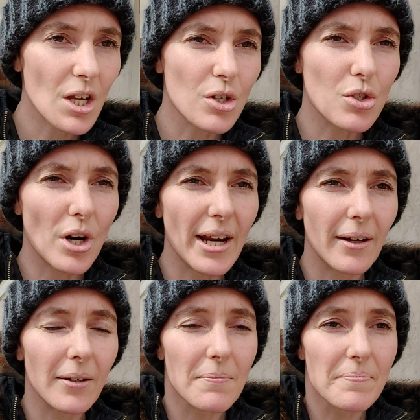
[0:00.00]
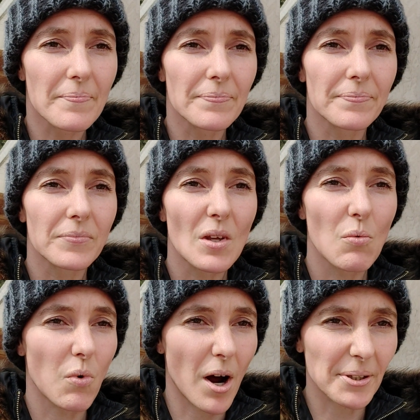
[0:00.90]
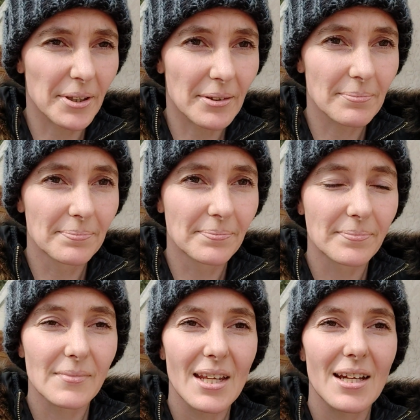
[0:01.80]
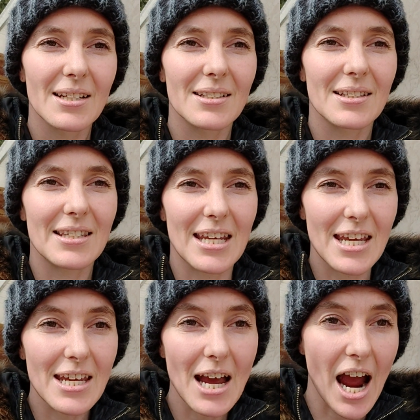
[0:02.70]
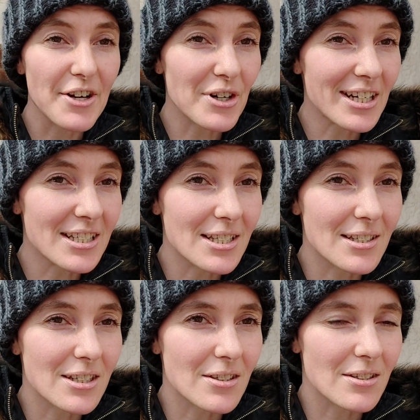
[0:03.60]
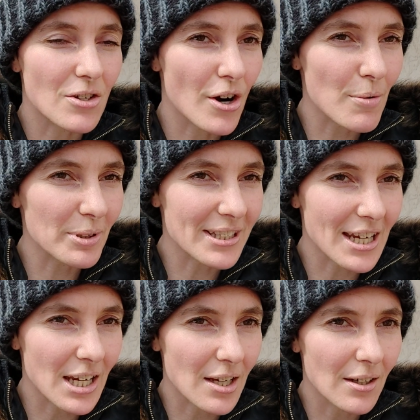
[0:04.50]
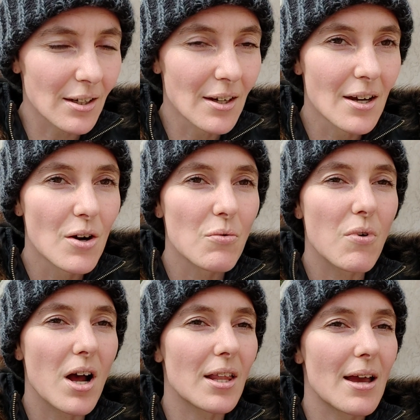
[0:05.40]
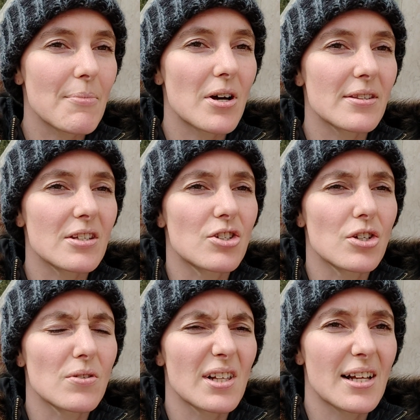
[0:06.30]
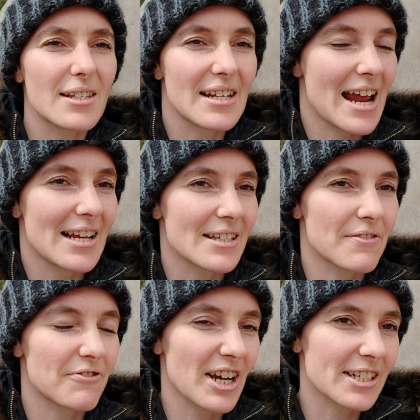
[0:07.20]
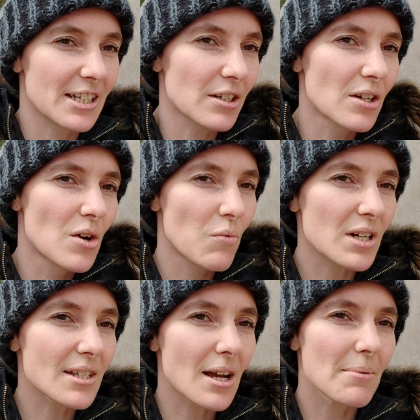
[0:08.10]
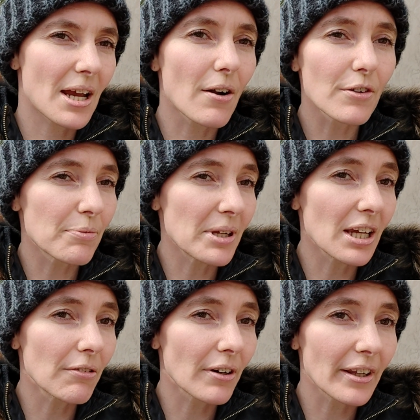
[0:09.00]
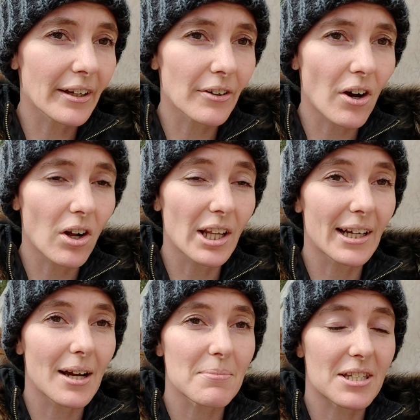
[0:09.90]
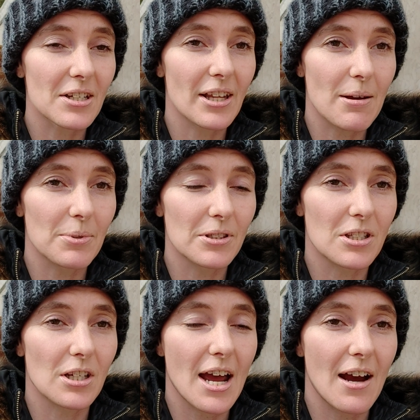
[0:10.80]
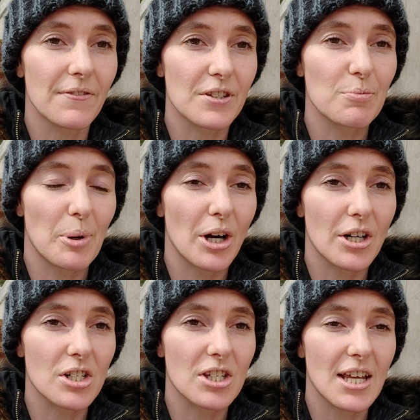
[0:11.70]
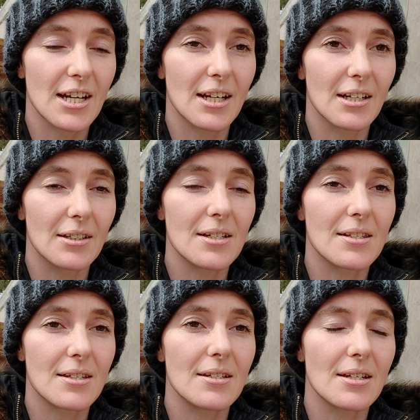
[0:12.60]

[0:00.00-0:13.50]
drink water, tea. I drink herbal tea while I'm on this juice cleanse, and it hasn't affected what's coming out of me really at all. Like, I'm still able to have this purge that is